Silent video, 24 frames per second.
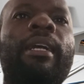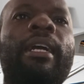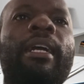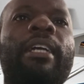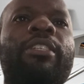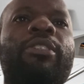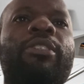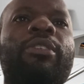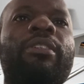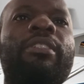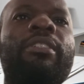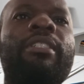
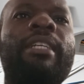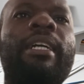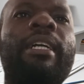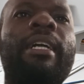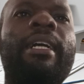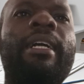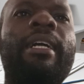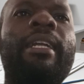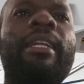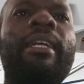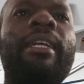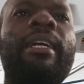caissons
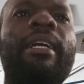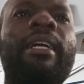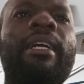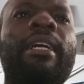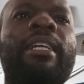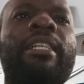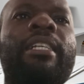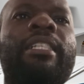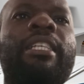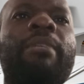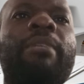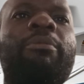are
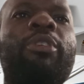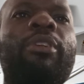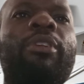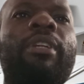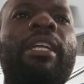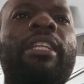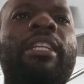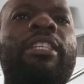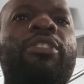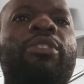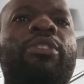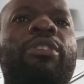
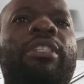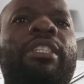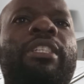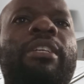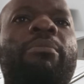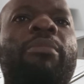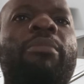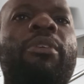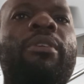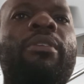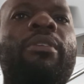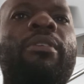exceptionally
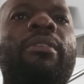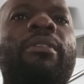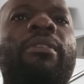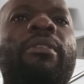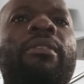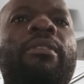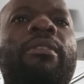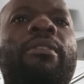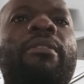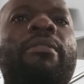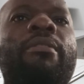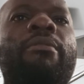suitable
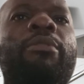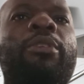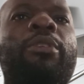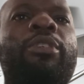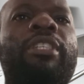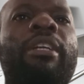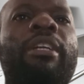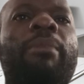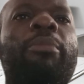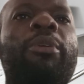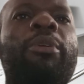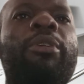for
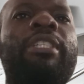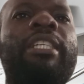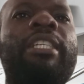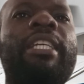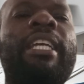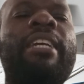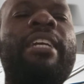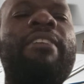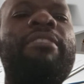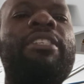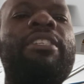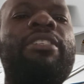
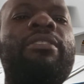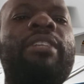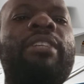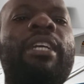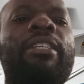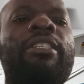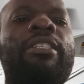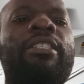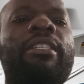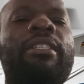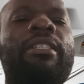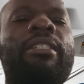supporting heavy
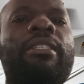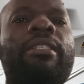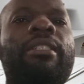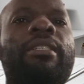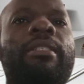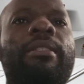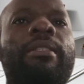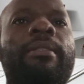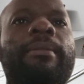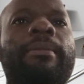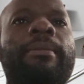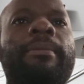structures.